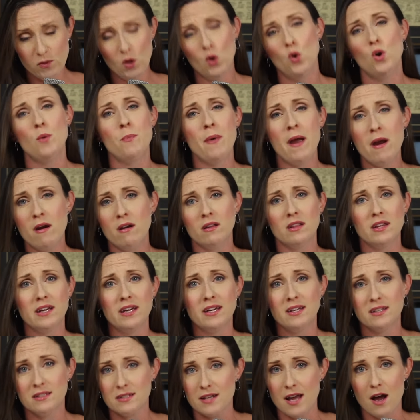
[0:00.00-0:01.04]
who
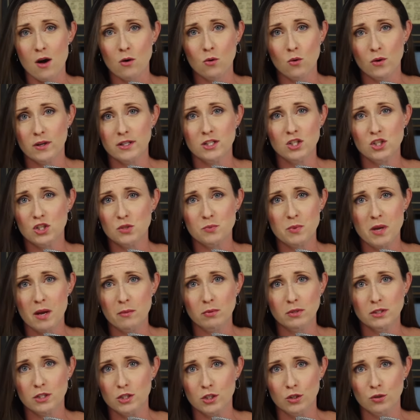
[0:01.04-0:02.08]
apparently is now going to just be
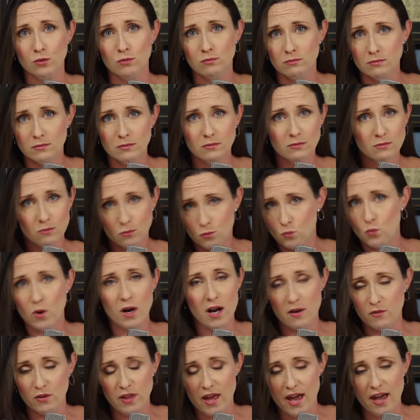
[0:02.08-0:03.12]
able to do
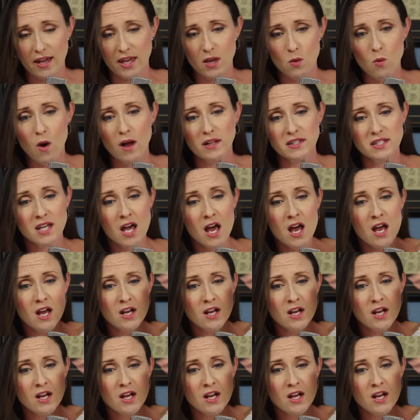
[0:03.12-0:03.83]
whatever the heck he wants.